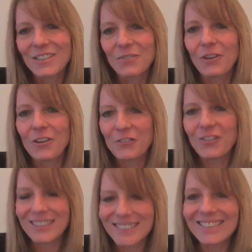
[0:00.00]
the one
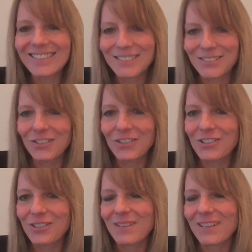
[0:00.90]
fix easy
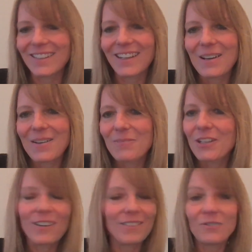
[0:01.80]
solution, but
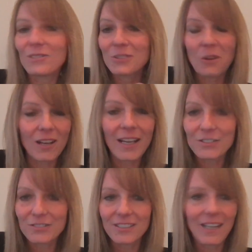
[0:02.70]
because it was all
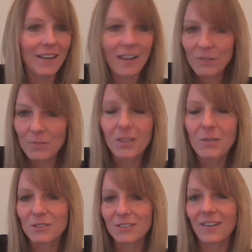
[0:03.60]
hands on deck,
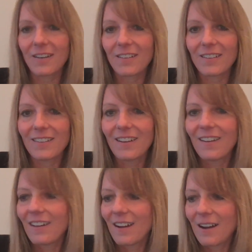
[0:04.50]
everybody was there.
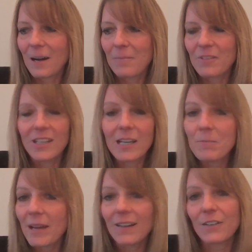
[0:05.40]
We
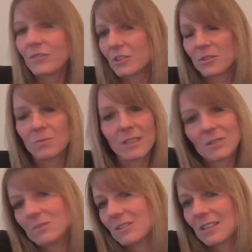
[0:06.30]
came back after 2
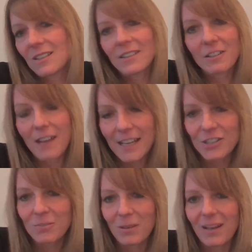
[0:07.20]
weeks with a clear
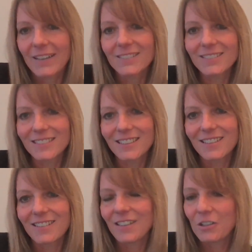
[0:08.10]
action plan
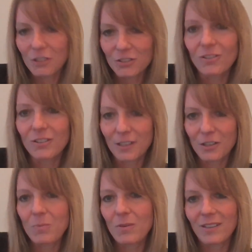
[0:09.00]
across all
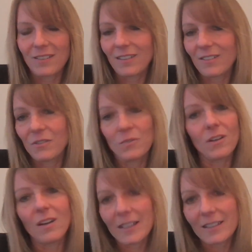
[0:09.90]
touch points. And we
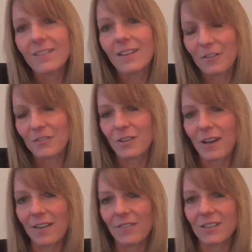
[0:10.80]
were lucky enough to
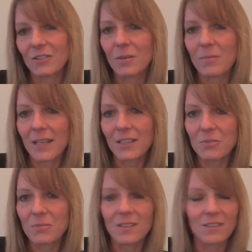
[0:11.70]
have a top
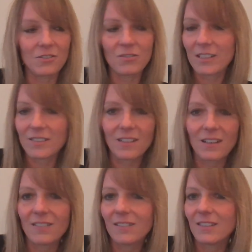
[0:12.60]
management that trusted
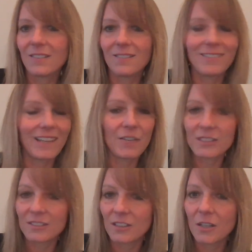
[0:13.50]
us, that gave us